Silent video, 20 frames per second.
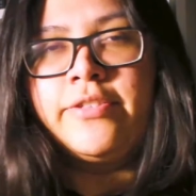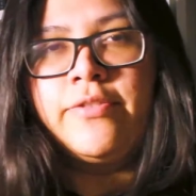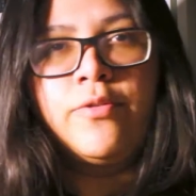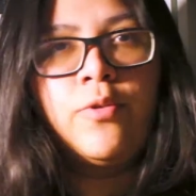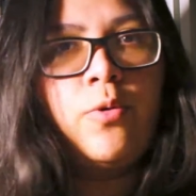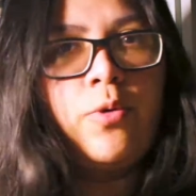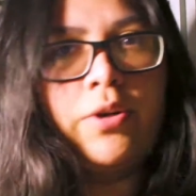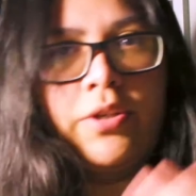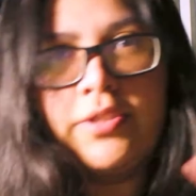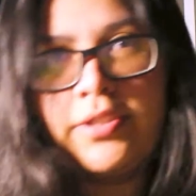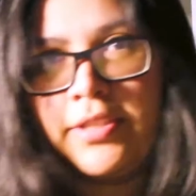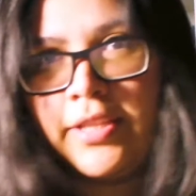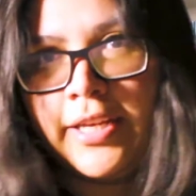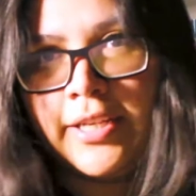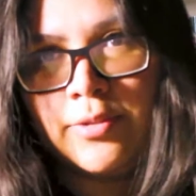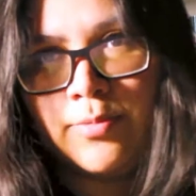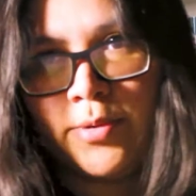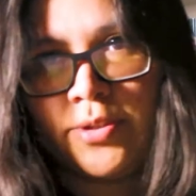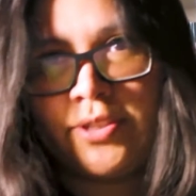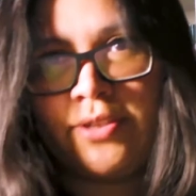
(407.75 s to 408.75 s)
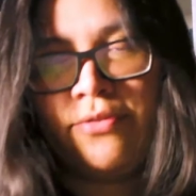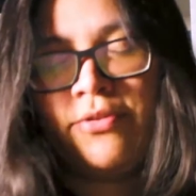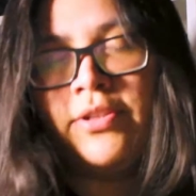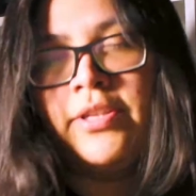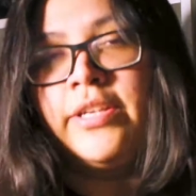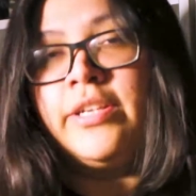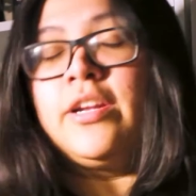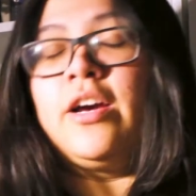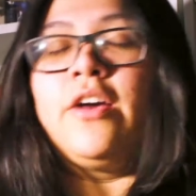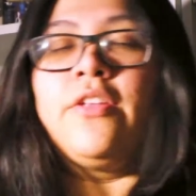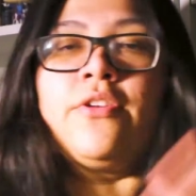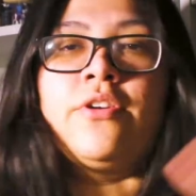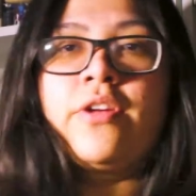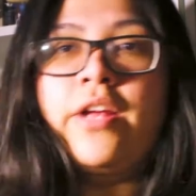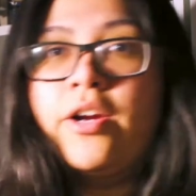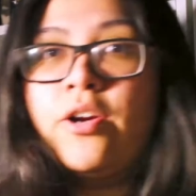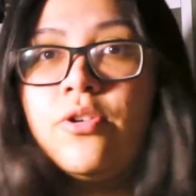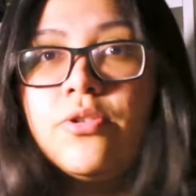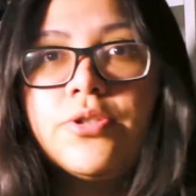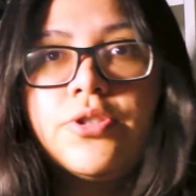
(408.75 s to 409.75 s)
Of course things work differently in other
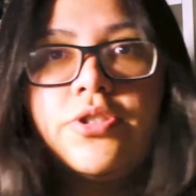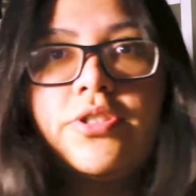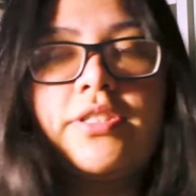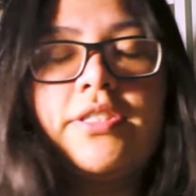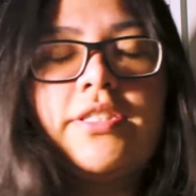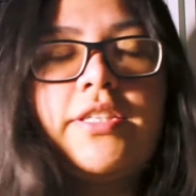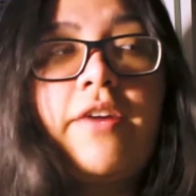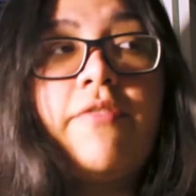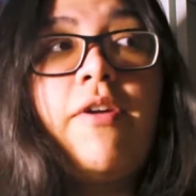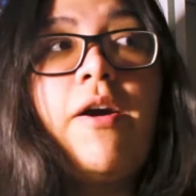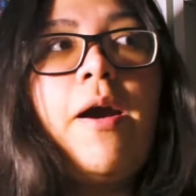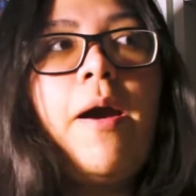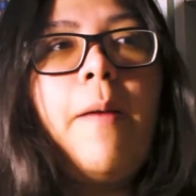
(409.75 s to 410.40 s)
like cultures and stuff,